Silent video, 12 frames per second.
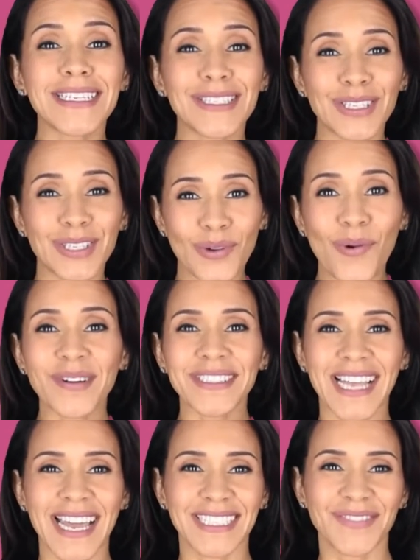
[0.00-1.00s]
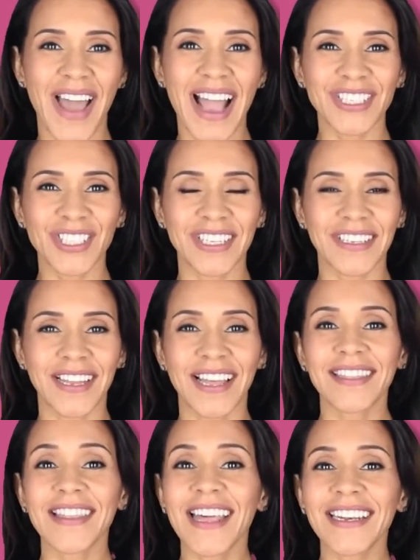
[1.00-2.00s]
is your satisfaction.
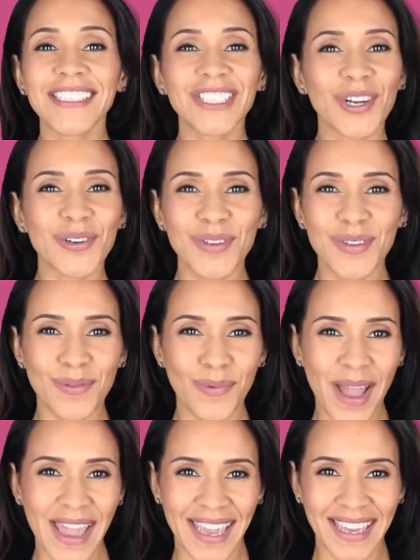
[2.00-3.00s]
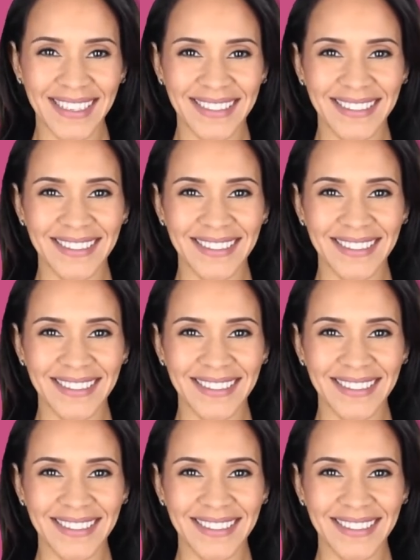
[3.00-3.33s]
Let us show you the way.